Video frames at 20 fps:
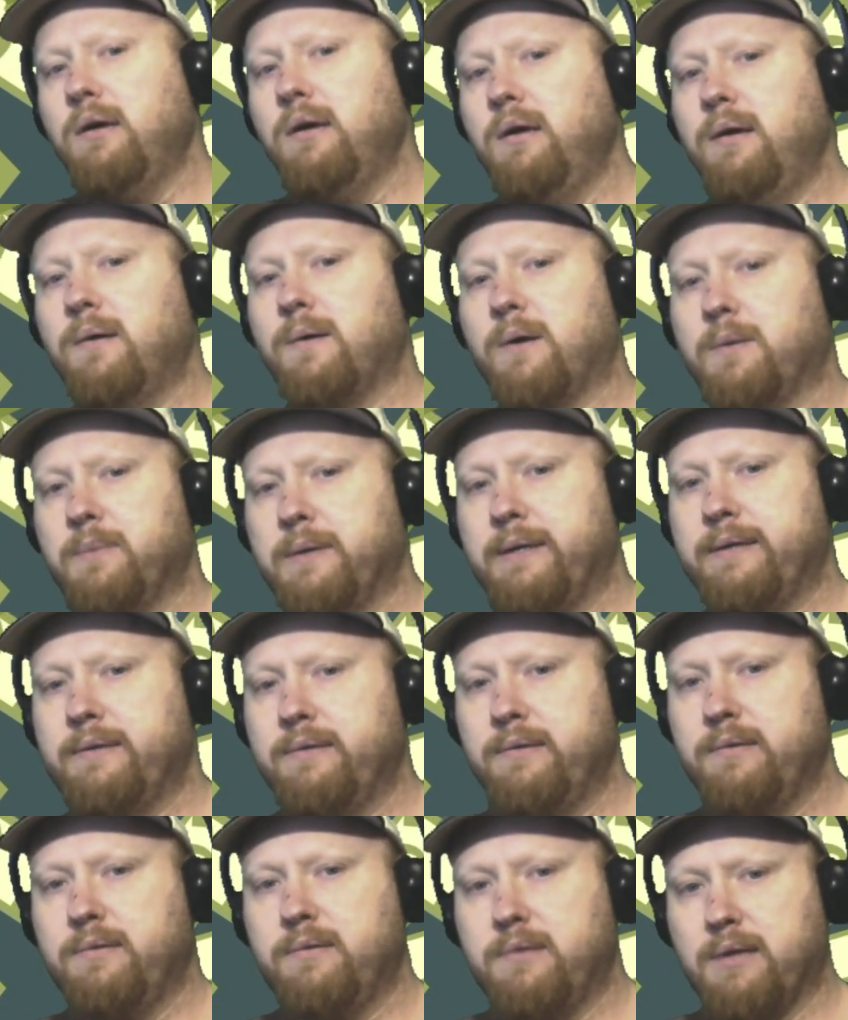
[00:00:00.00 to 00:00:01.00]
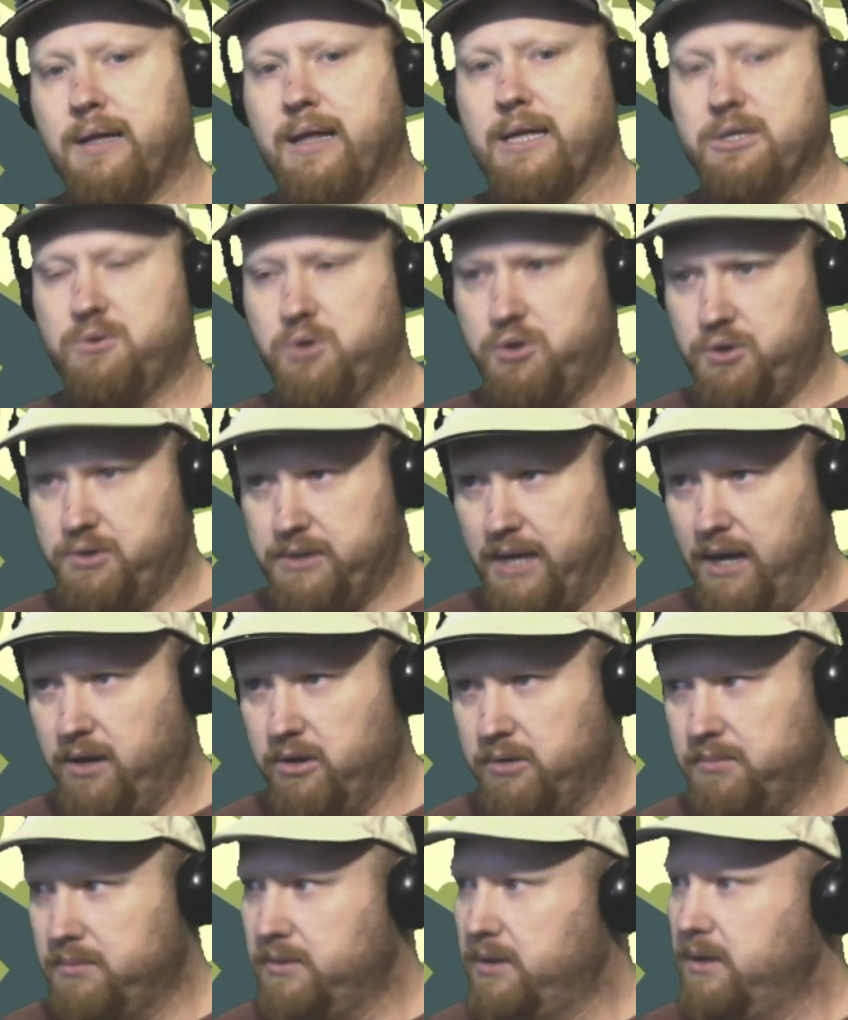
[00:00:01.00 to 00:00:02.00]
what I mean? That's what you tell
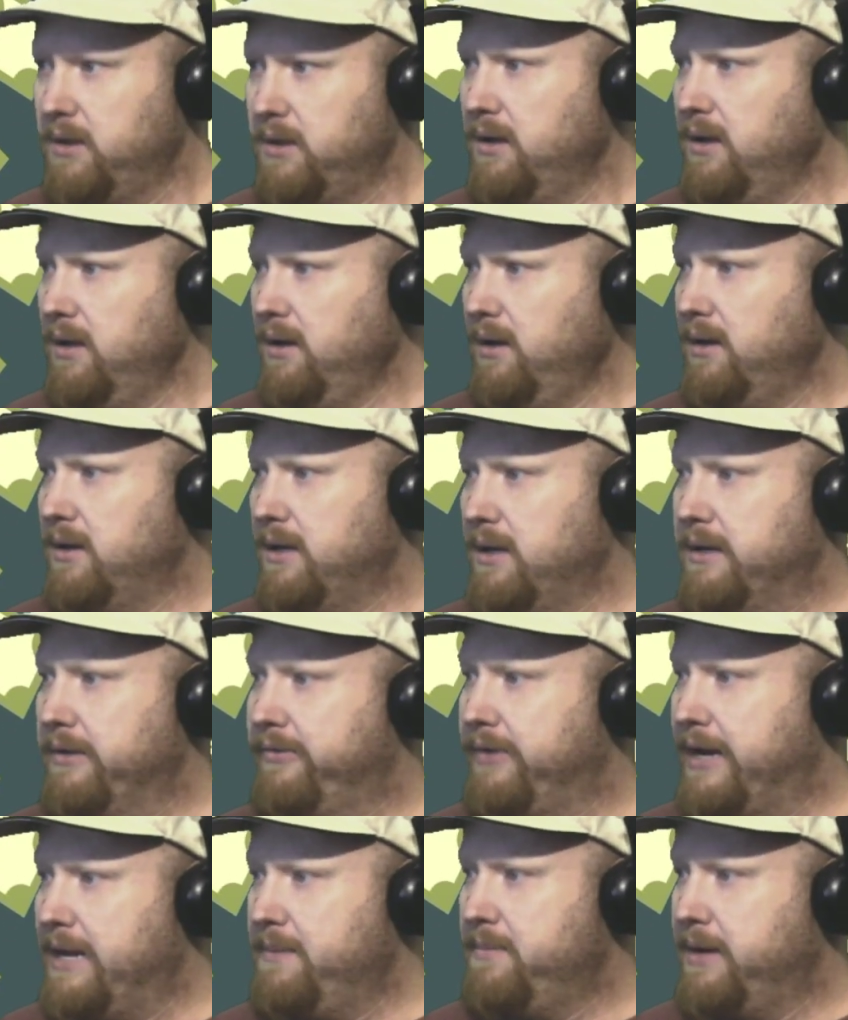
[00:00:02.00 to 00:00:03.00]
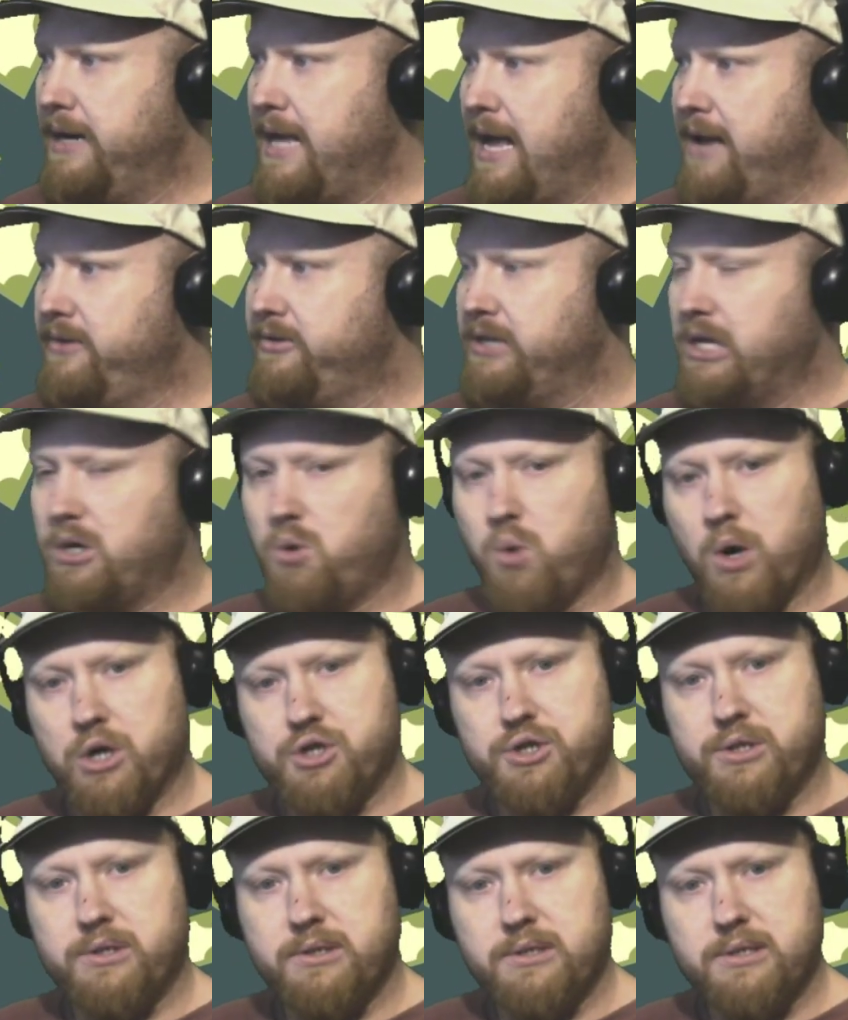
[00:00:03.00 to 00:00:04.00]
them. And if anybody has any
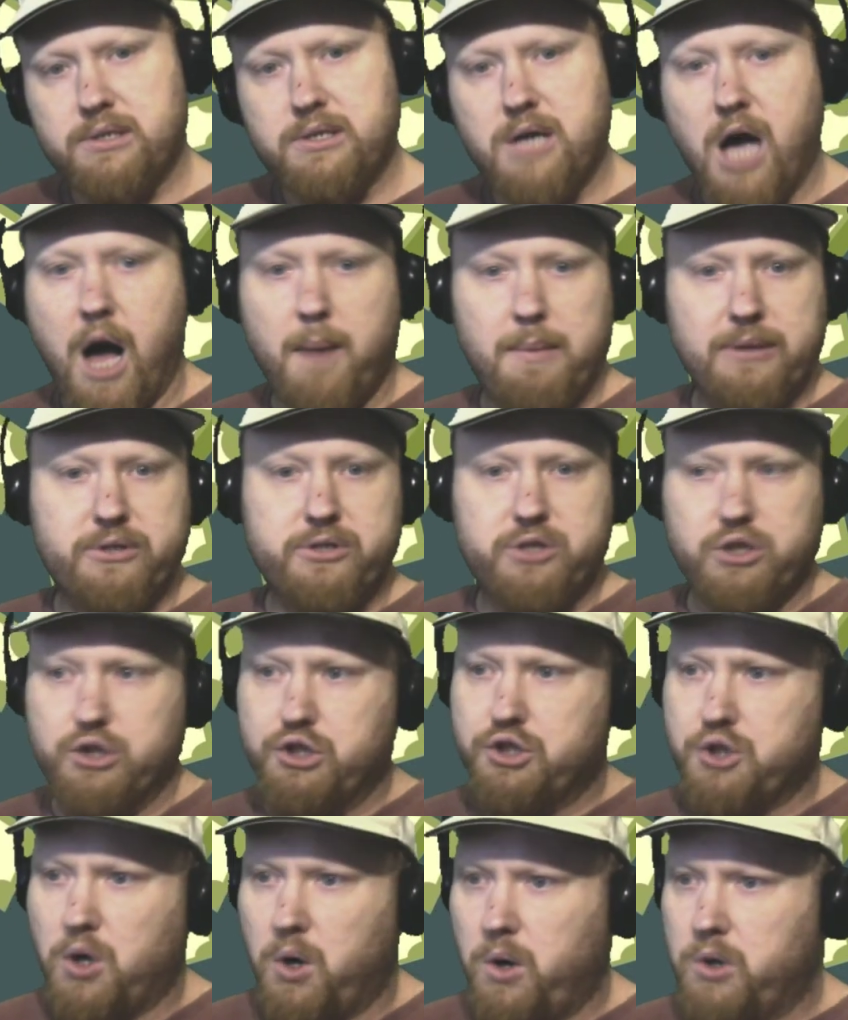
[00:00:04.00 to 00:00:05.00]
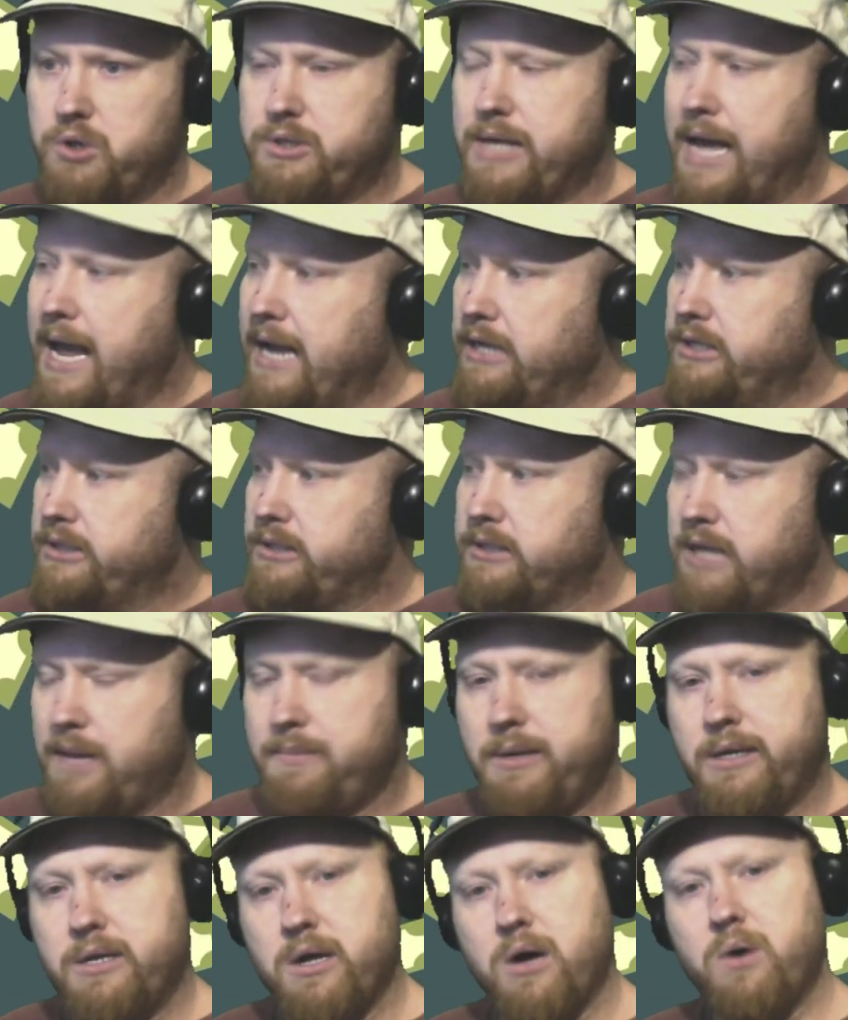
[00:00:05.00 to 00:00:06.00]
questions, comments, concerns, hey, just let
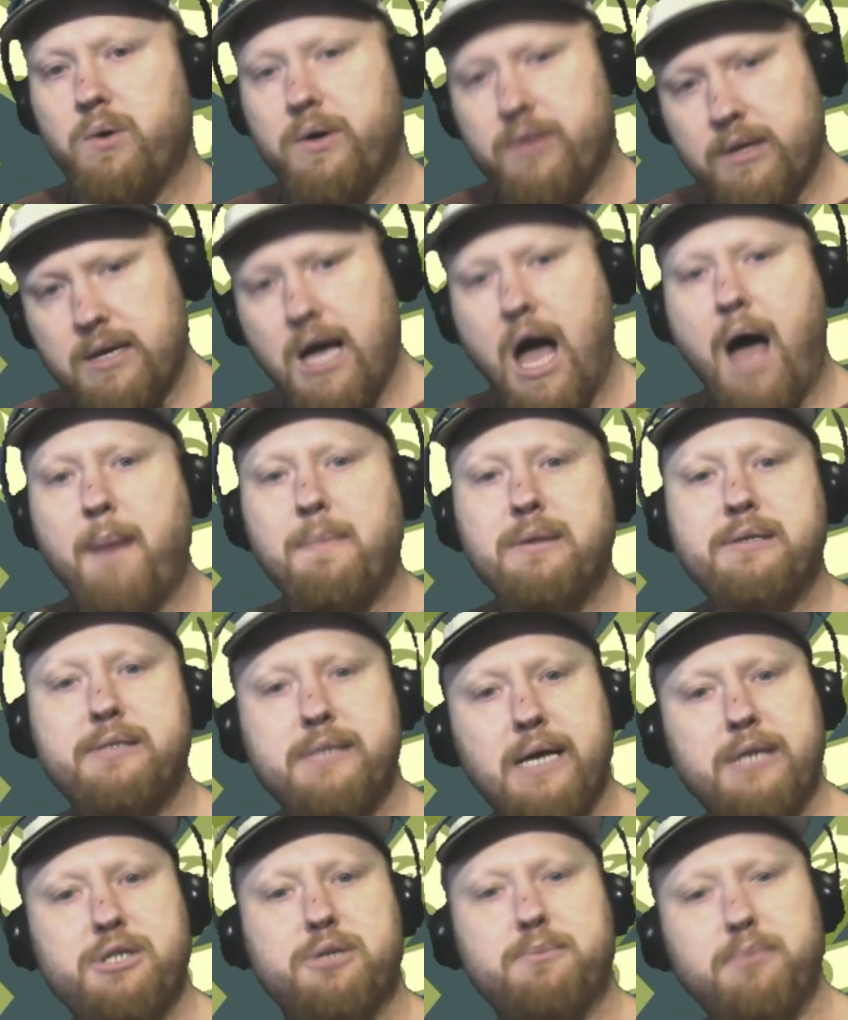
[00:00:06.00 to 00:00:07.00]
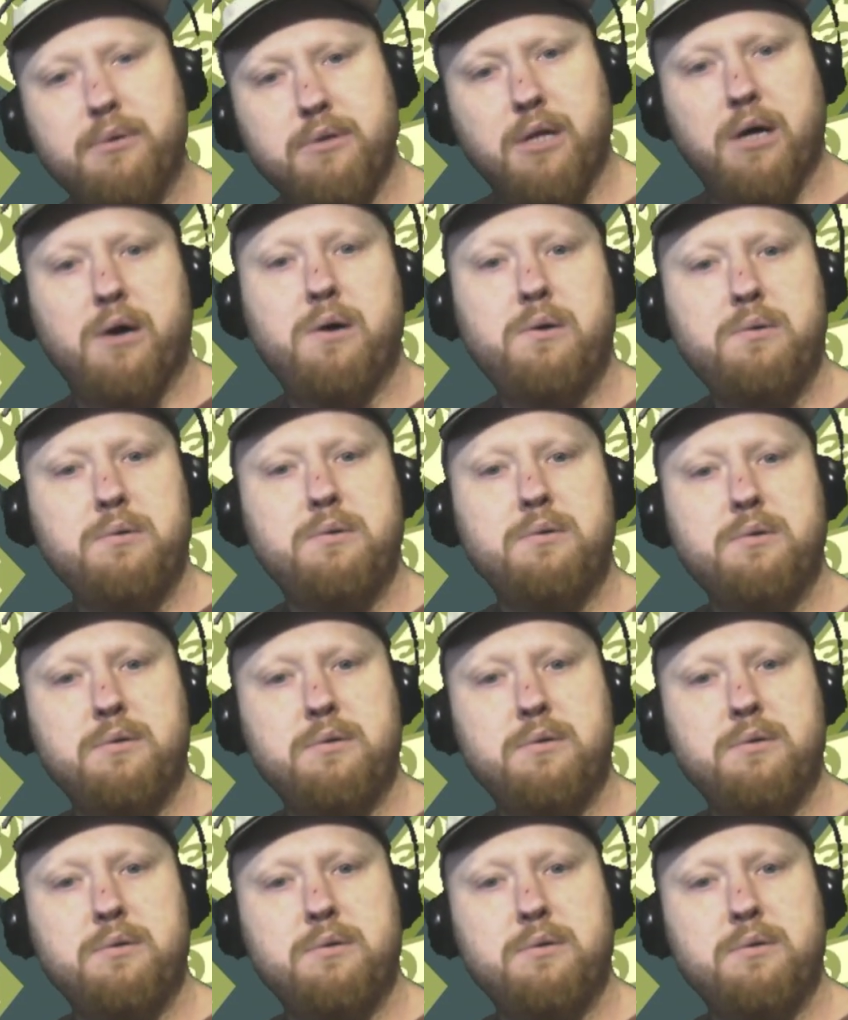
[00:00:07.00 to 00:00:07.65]
me know in the comments section below.